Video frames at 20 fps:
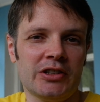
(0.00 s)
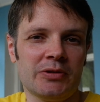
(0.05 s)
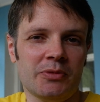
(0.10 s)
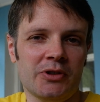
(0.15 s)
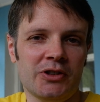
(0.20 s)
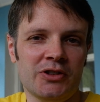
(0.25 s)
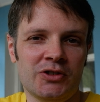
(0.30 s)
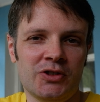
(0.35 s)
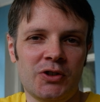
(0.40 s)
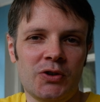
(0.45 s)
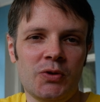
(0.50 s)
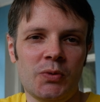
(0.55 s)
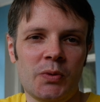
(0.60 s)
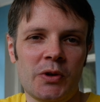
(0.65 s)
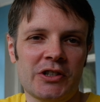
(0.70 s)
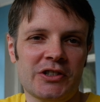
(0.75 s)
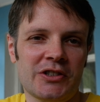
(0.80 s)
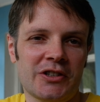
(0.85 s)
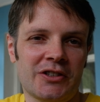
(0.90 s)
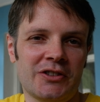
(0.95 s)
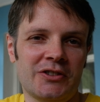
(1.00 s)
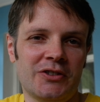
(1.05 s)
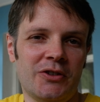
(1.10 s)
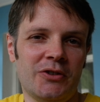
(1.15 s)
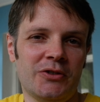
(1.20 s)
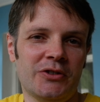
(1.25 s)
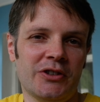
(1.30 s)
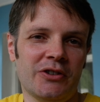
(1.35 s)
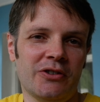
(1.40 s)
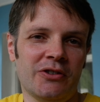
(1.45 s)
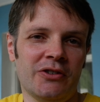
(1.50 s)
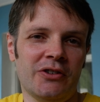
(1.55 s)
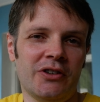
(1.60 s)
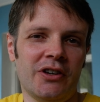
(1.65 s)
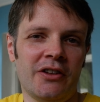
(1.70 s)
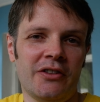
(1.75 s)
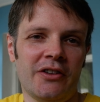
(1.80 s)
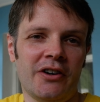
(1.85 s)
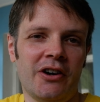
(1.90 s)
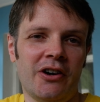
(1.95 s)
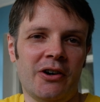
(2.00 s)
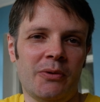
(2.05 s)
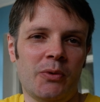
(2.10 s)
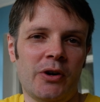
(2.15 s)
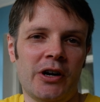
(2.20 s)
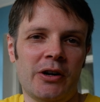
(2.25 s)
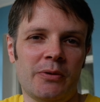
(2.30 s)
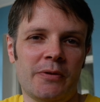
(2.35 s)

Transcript: but I do wish I could use it on other hardware